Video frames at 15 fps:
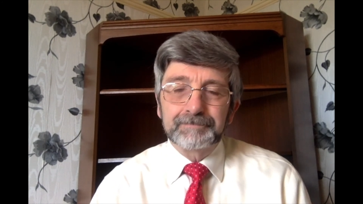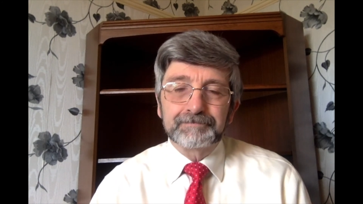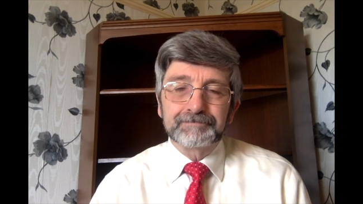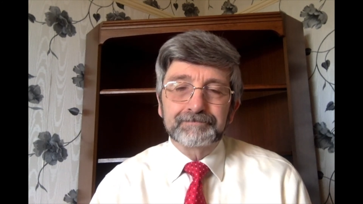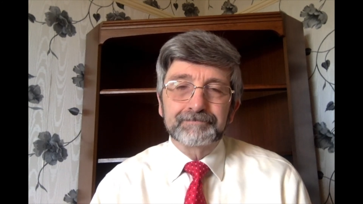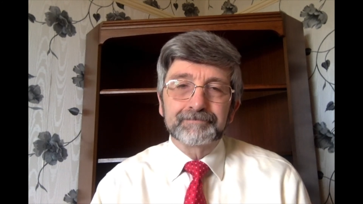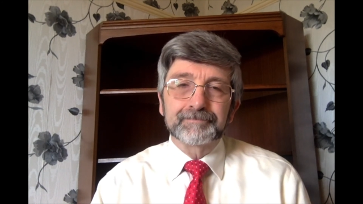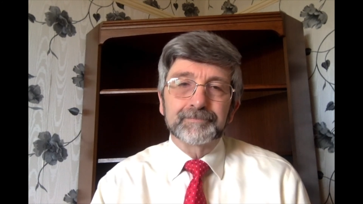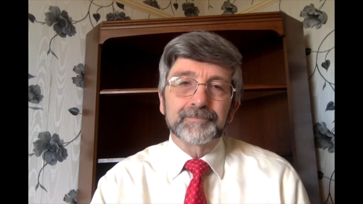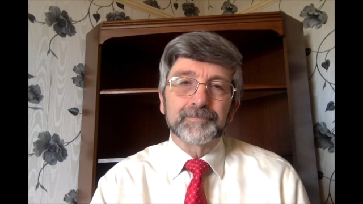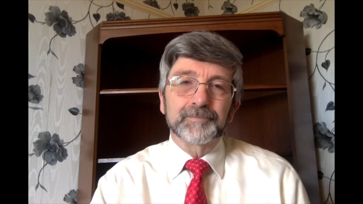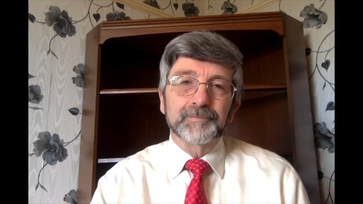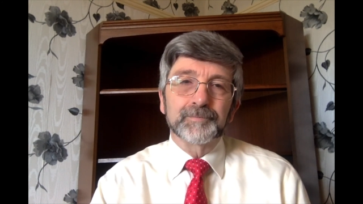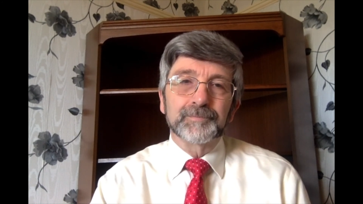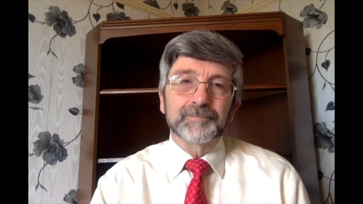
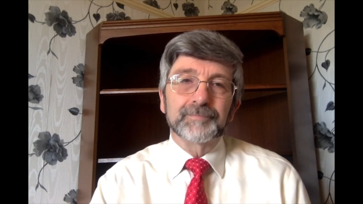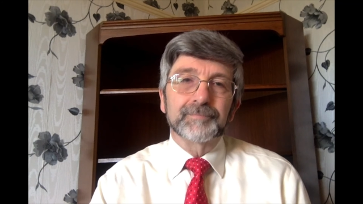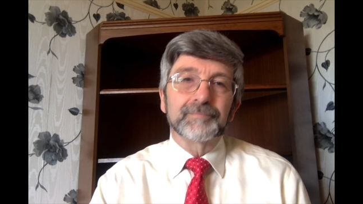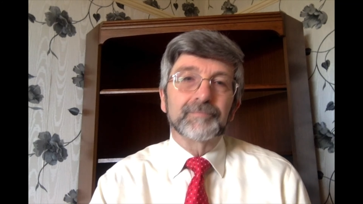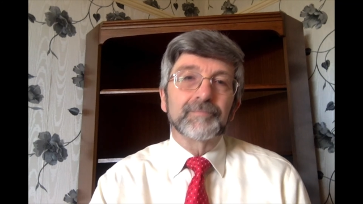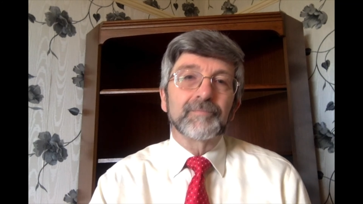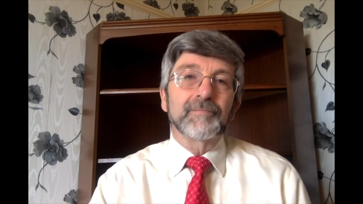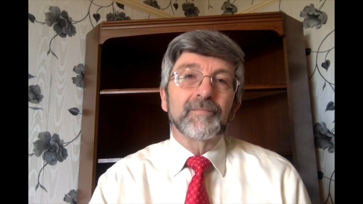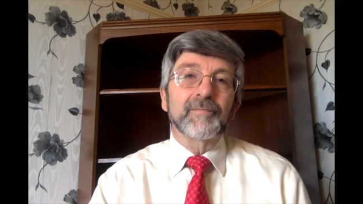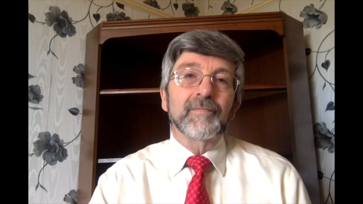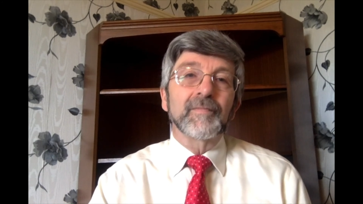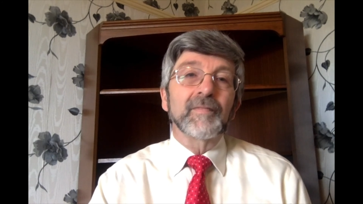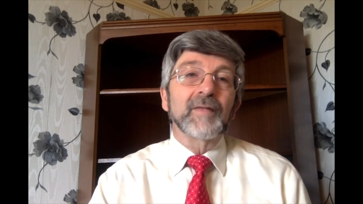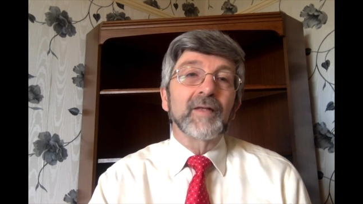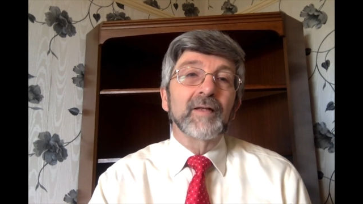
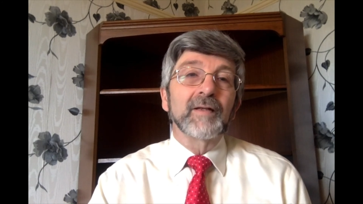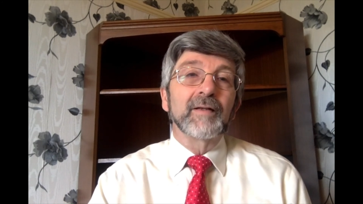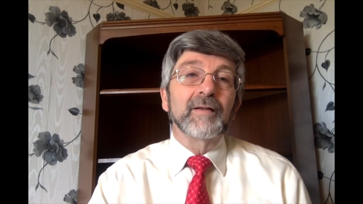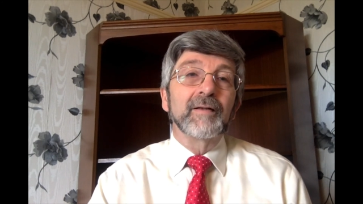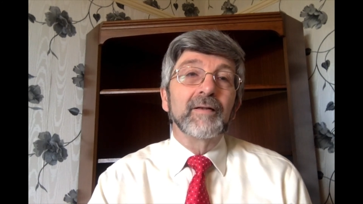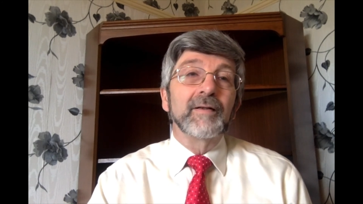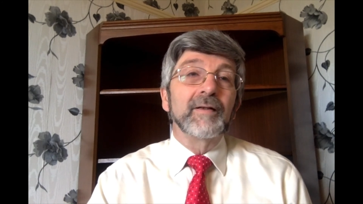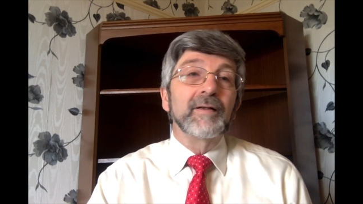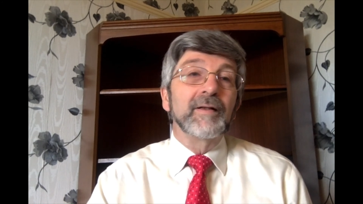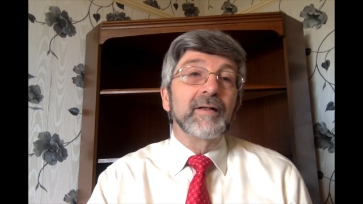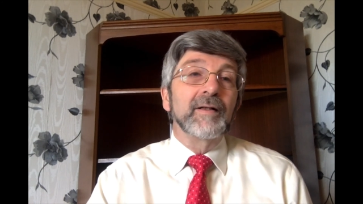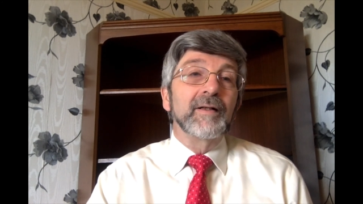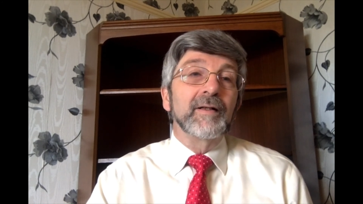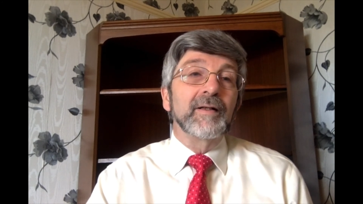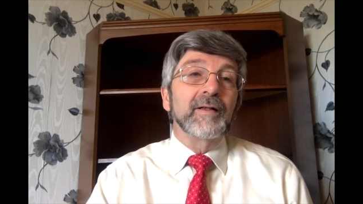
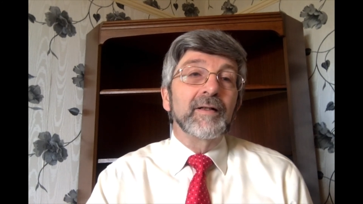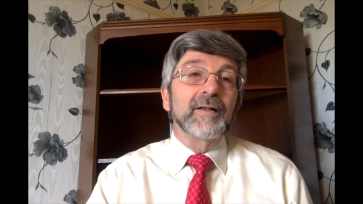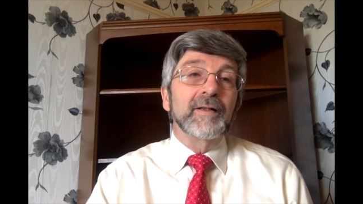Nobody speaks.